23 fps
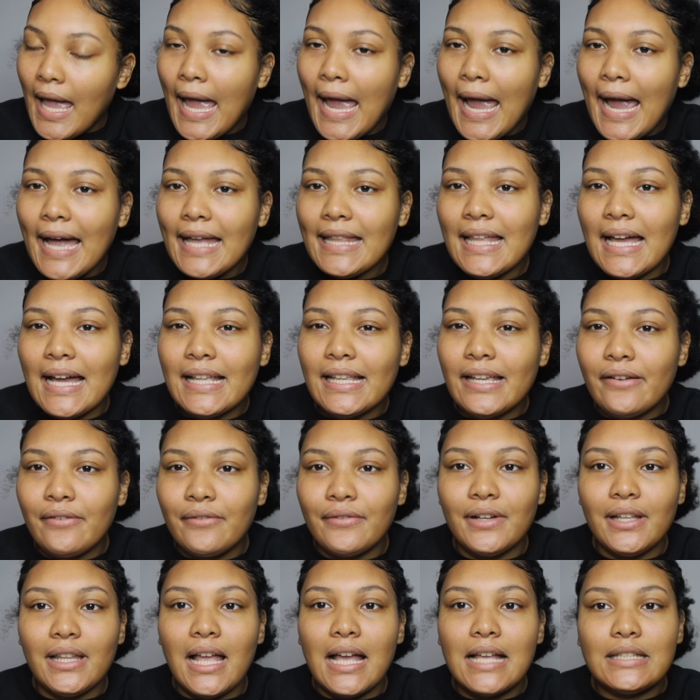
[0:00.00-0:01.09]
And I didn't
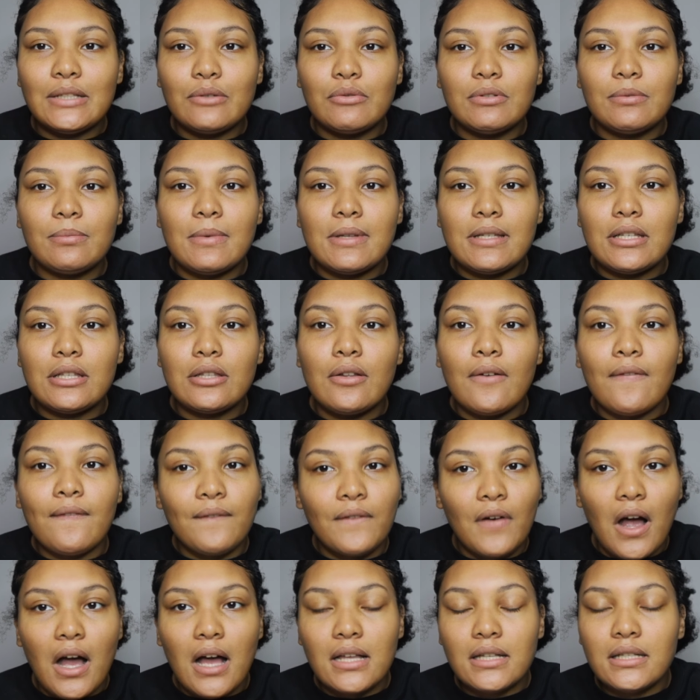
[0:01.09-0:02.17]
realize it was missing the
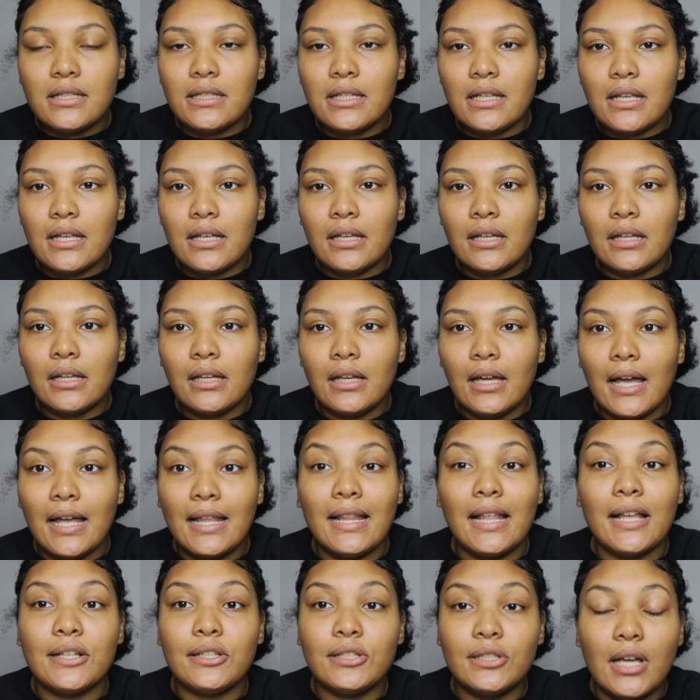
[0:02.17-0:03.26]
frosting. And
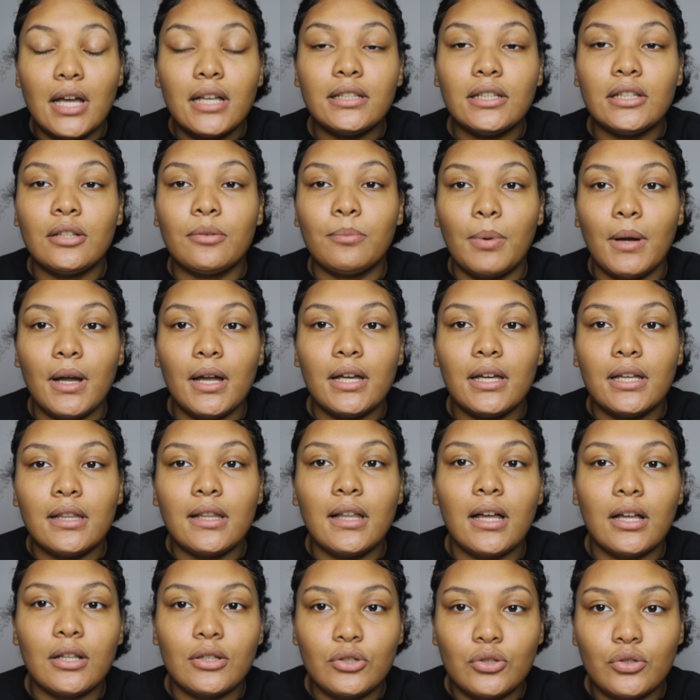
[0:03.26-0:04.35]
I checked in the parking
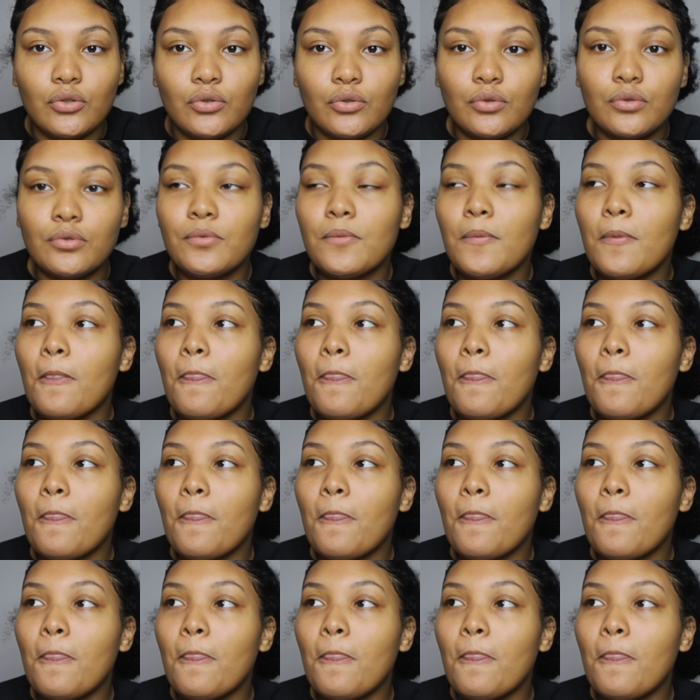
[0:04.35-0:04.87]
lot too.